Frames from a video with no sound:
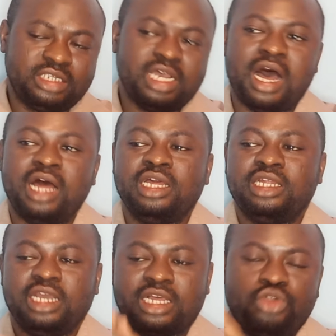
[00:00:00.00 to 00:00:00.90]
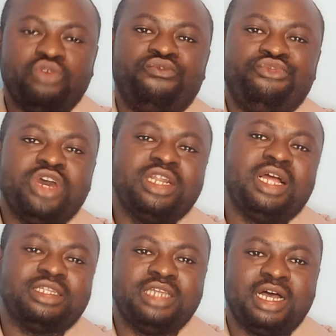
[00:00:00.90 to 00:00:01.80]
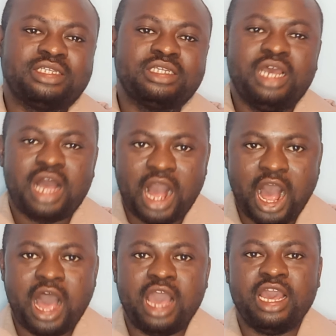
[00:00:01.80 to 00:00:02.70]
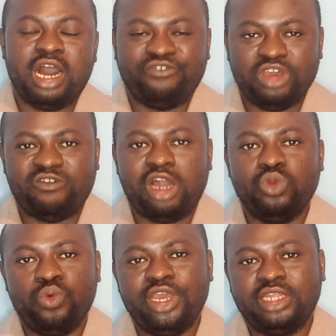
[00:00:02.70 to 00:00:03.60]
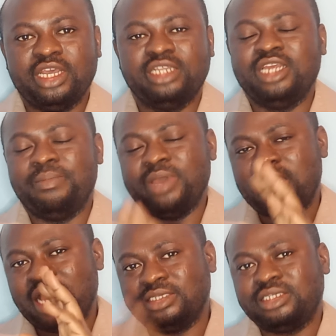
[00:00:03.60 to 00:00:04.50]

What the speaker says: these are the kind of journals that I have evaluated them, and I